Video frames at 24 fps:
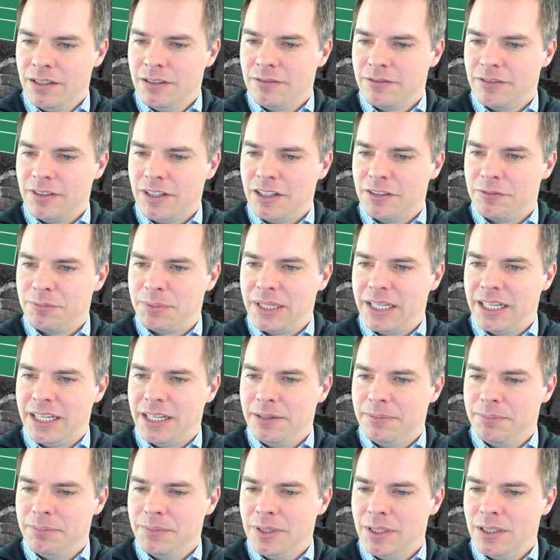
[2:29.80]
5
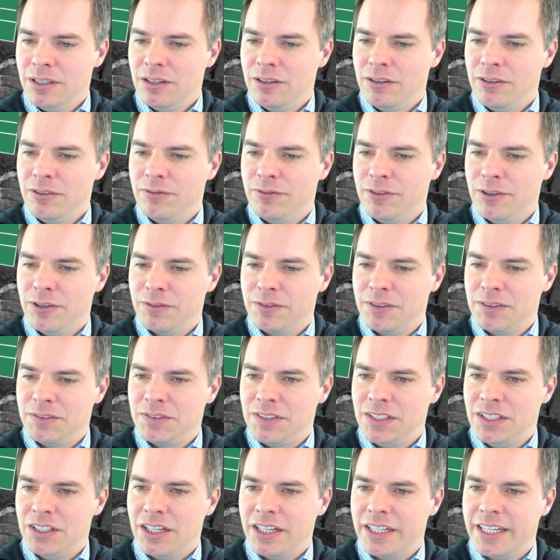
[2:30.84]
p.m.,
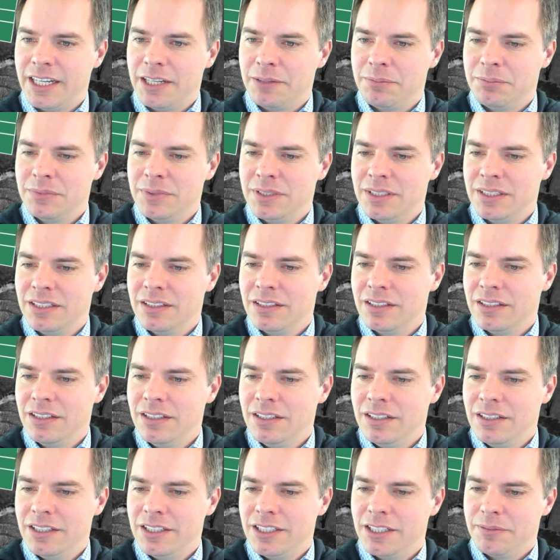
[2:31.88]
4:59 a.m.
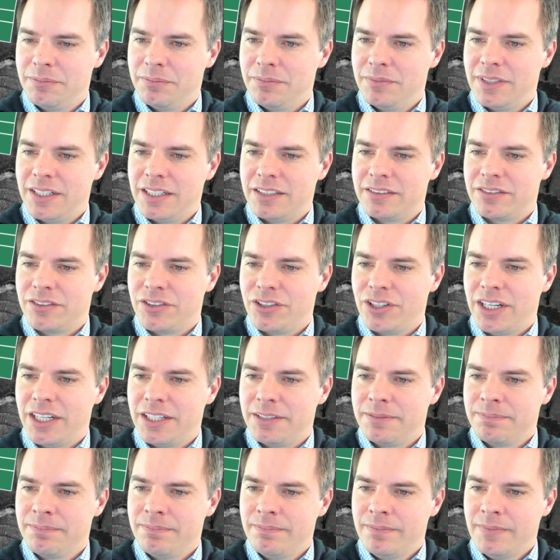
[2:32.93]
Yep, that's great.
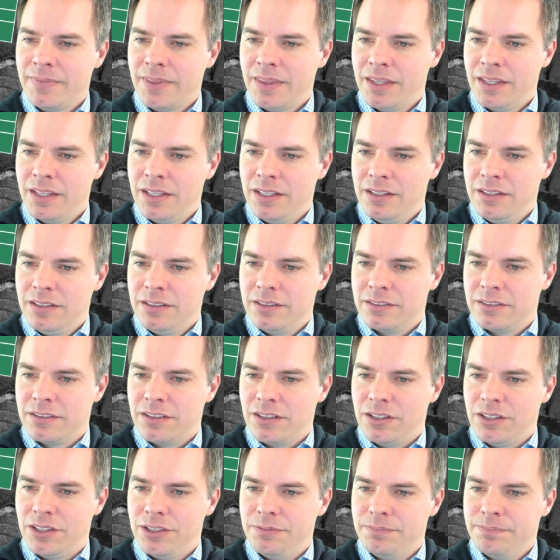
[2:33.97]

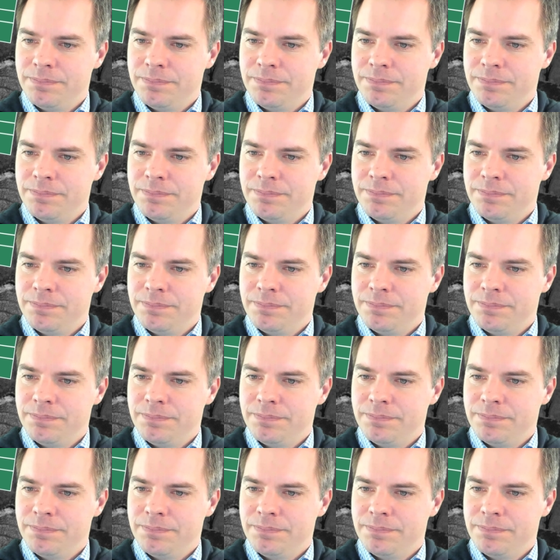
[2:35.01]
So